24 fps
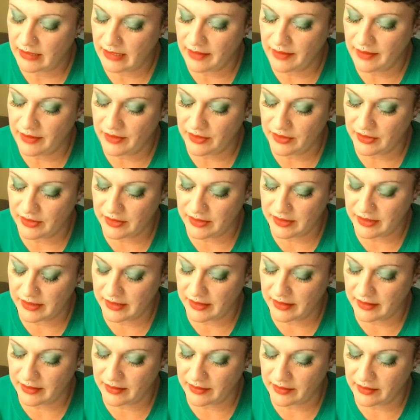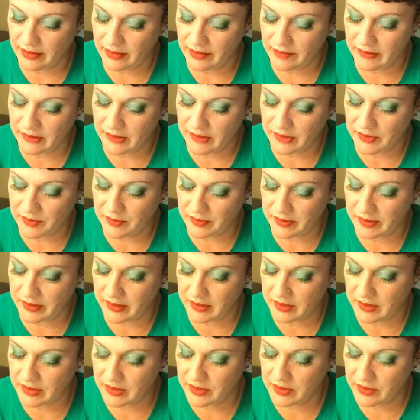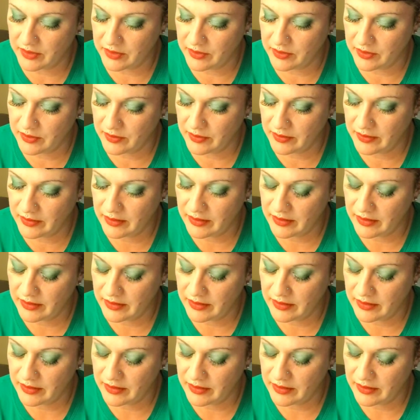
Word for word: And there's the lovers with the two.